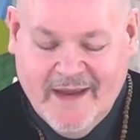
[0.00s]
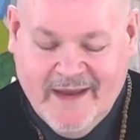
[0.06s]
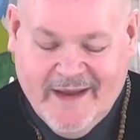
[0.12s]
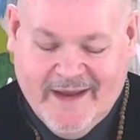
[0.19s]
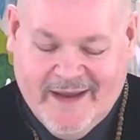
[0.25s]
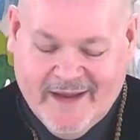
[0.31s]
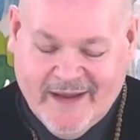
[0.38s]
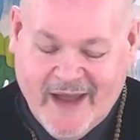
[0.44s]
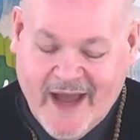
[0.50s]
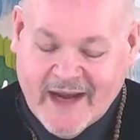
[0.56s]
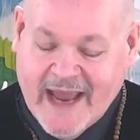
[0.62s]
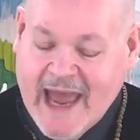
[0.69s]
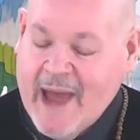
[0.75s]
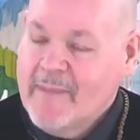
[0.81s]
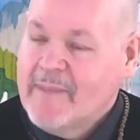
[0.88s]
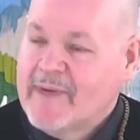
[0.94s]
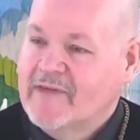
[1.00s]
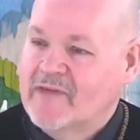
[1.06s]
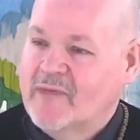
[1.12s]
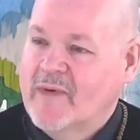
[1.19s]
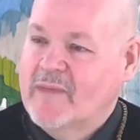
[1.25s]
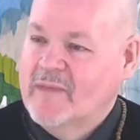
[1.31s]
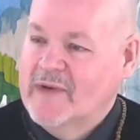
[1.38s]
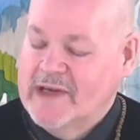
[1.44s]
A lot happens
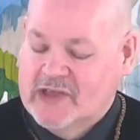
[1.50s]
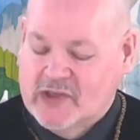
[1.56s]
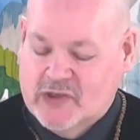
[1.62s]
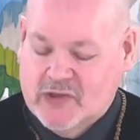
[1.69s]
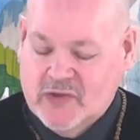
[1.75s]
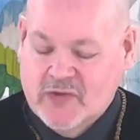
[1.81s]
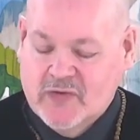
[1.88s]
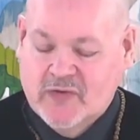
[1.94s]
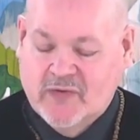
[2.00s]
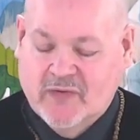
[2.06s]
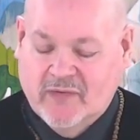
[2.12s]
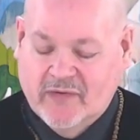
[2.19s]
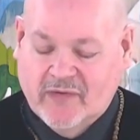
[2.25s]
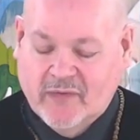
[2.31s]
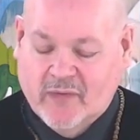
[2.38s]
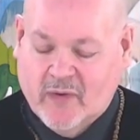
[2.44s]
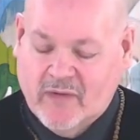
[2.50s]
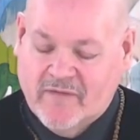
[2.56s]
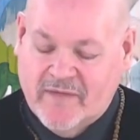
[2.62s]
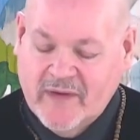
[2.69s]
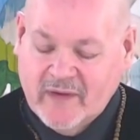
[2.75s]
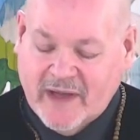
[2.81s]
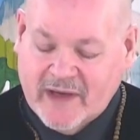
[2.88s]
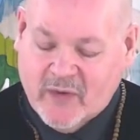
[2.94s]
when we choose or
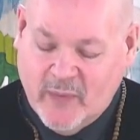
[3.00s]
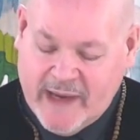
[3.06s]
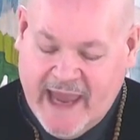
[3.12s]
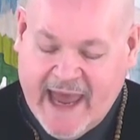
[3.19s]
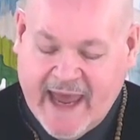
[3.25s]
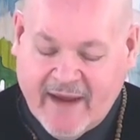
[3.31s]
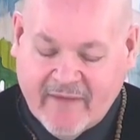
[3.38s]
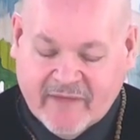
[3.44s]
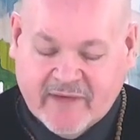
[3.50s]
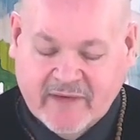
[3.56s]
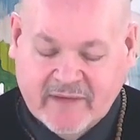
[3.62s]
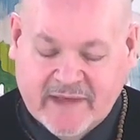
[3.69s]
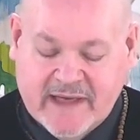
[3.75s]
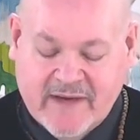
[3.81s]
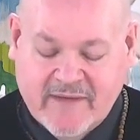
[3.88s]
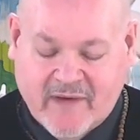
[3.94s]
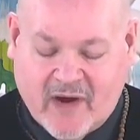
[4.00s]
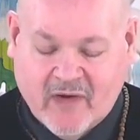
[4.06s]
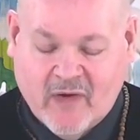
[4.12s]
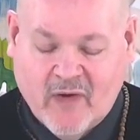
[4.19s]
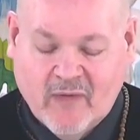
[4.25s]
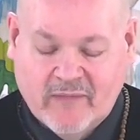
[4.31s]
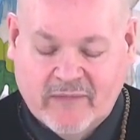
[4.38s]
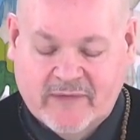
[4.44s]
feel like we have to leave our
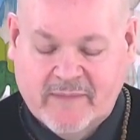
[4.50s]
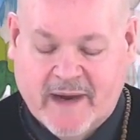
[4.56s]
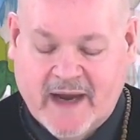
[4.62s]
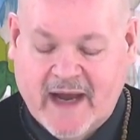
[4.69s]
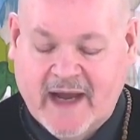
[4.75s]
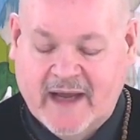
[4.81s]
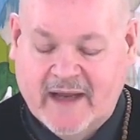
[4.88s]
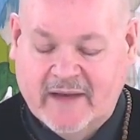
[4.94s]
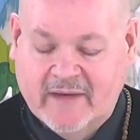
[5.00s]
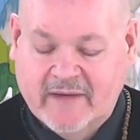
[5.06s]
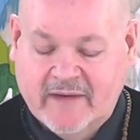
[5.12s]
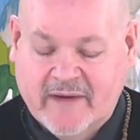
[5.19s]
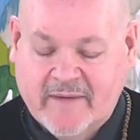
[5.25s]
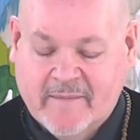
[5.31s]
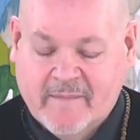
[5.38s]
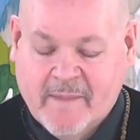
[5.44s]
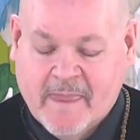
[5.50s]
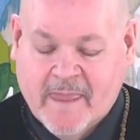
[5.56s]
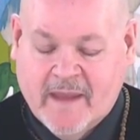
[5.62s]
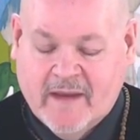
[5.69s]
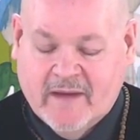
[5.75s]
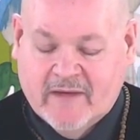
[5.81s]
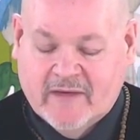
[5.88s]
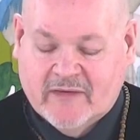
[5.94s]
homes behind.
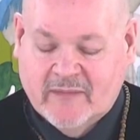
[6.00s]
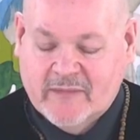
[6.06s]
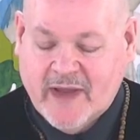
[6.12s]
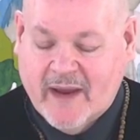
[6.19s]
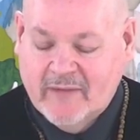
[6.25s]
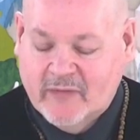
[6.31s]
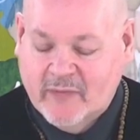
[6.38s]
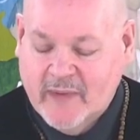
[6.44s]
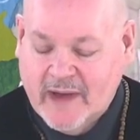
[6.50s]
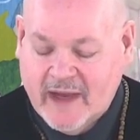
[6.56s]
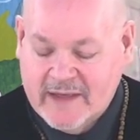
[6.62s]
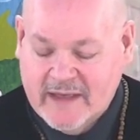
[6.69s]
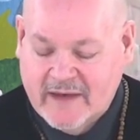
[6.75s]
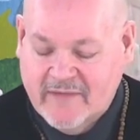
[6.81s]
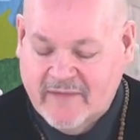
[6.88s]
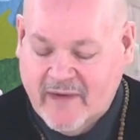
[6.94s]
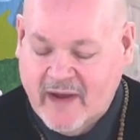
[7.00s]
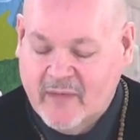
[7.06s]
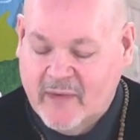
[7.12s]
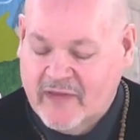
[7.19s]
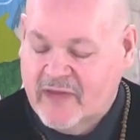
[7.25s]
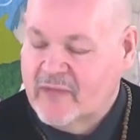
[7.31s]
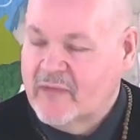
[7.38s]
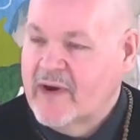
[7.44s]
Sometimes we identify
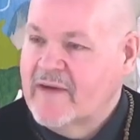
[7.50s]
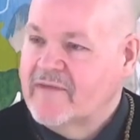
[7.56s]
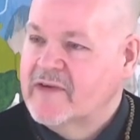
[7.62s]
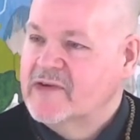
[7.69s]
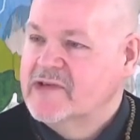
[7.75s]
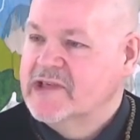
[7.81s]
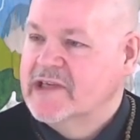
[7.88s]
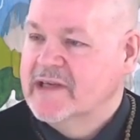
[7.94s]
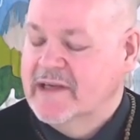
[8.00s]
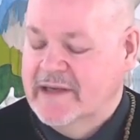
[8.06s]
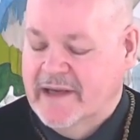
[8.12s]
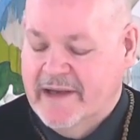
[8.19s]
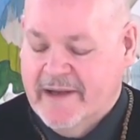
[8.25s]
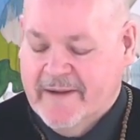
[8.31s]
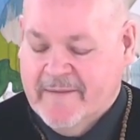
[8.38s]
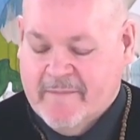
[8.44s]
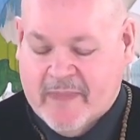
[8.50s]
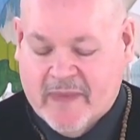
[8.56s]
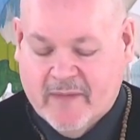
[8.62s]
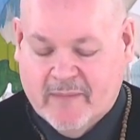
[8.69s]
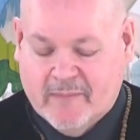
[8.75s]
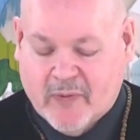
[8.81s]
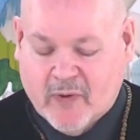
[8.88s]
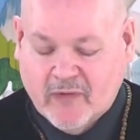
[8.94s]
with the refugee,
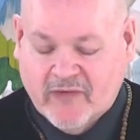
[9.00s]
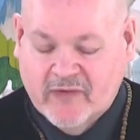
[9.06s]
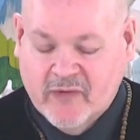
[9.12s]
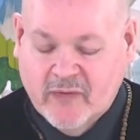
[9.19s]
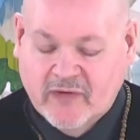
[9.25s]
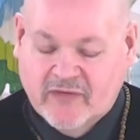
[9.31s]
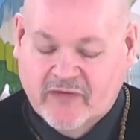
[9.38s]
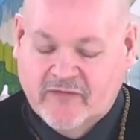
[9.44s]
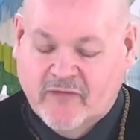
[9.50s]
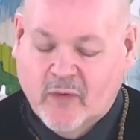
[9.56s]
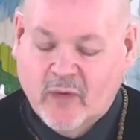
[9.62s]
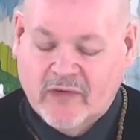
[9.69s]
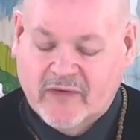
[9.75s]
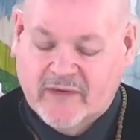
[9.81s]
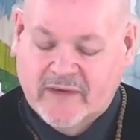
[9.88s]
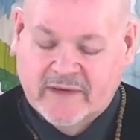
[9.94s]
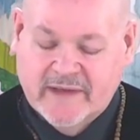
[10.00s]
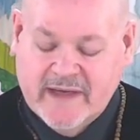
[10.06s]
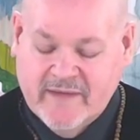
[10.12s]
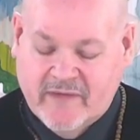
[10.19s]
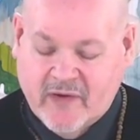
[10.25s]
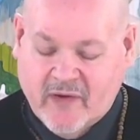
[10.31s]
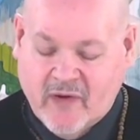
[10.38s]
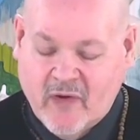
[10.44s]
the person who is forced to
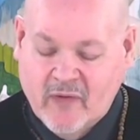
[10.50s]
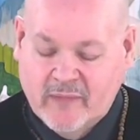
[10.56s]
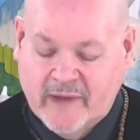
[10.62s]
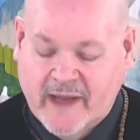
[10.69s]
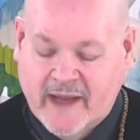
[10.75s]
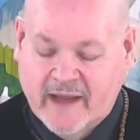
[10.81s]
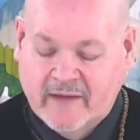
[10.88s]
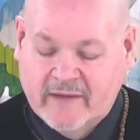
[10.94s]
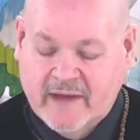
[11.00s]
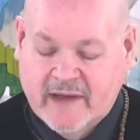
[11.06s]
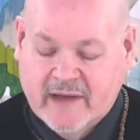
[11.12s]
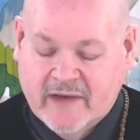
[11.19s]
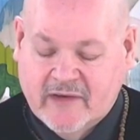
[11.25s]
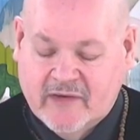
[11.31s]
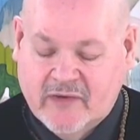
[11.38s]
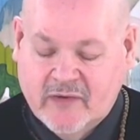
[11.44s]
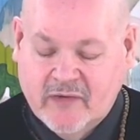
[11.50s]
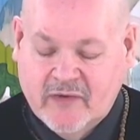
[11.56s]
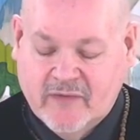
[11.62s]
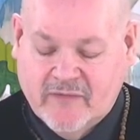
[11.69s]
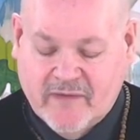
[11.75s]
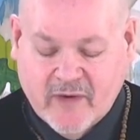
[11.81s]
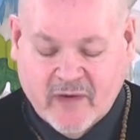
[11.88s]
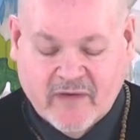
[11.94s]
leave their homeland due
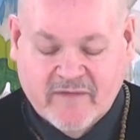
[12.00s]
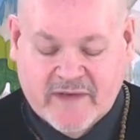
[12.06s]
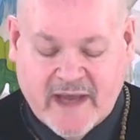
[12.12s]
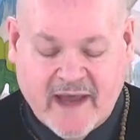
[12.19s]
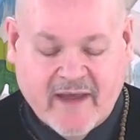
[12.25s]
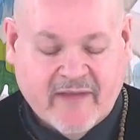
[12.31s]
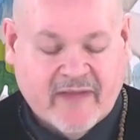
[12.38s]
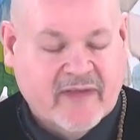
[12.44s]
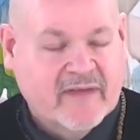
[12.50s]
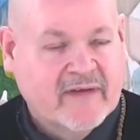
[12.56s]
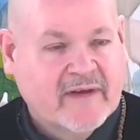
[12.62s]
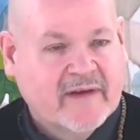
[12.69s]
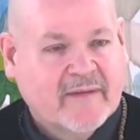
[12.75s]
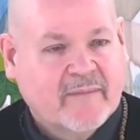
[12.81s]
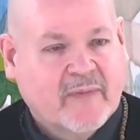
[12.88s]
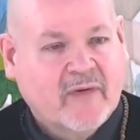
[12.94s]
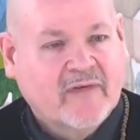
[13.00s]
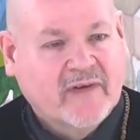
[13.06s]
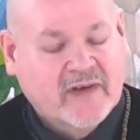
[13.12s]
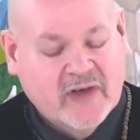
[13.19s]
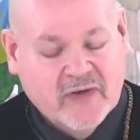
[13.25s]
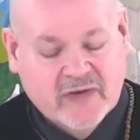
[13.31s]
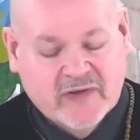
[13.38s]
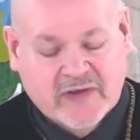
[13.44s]
to fear of death,
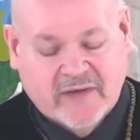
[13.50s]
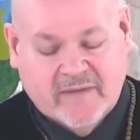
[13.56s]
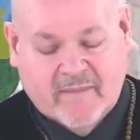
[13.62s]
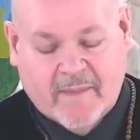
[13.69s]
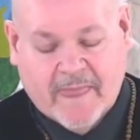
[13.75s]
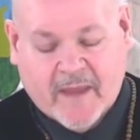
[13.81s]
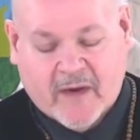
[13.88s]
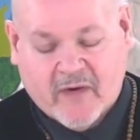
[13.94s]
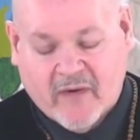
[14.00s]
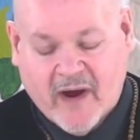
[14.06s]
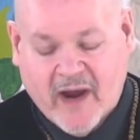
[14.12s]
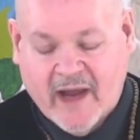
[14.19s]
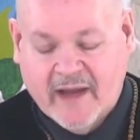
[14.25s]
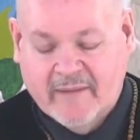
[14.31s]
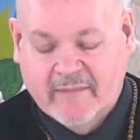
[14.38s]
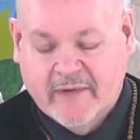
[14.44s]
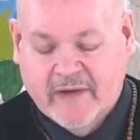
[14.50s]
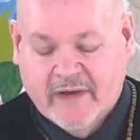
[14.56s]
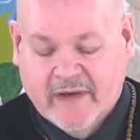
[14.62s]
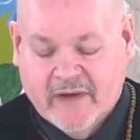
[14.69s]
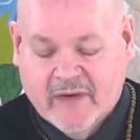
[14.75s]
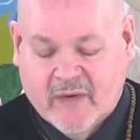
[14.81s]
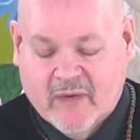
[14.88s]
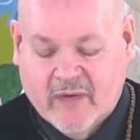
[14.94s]
persecution, crime,
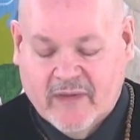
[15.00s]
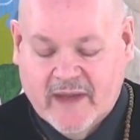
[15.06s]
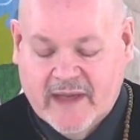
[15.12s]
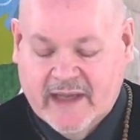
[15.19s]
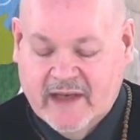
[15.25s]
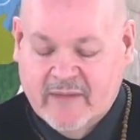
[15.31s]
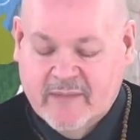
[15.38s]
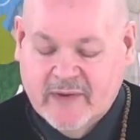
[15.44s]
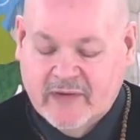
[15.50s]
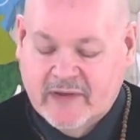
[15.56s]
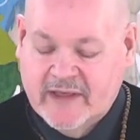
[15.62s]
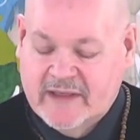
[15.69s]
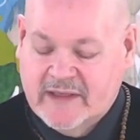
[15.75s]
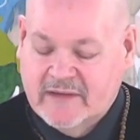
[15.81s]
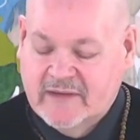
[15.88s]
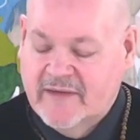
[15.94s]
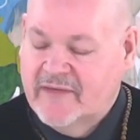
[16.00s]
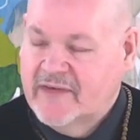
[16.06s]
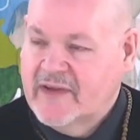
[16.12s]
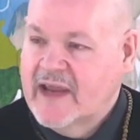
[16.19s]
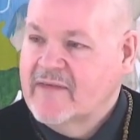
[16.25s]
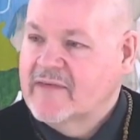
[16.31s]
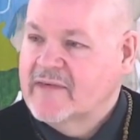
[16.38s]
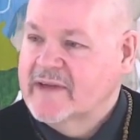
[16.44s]
or the inability to live
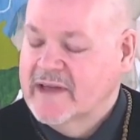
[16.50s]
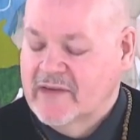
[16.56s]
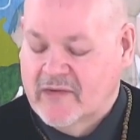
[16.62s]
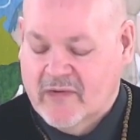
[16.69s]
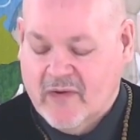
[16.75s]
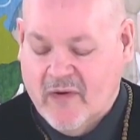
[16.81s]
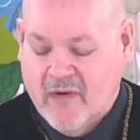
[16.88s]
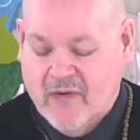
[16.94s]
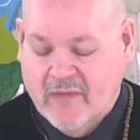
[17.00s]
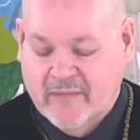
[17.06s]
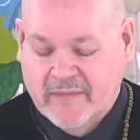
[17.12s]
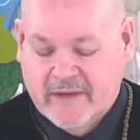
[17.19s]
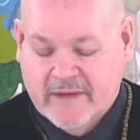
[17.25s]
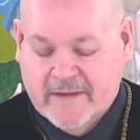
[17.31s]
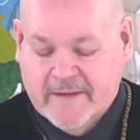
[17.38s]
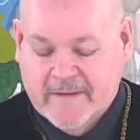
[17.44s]
safely in their home.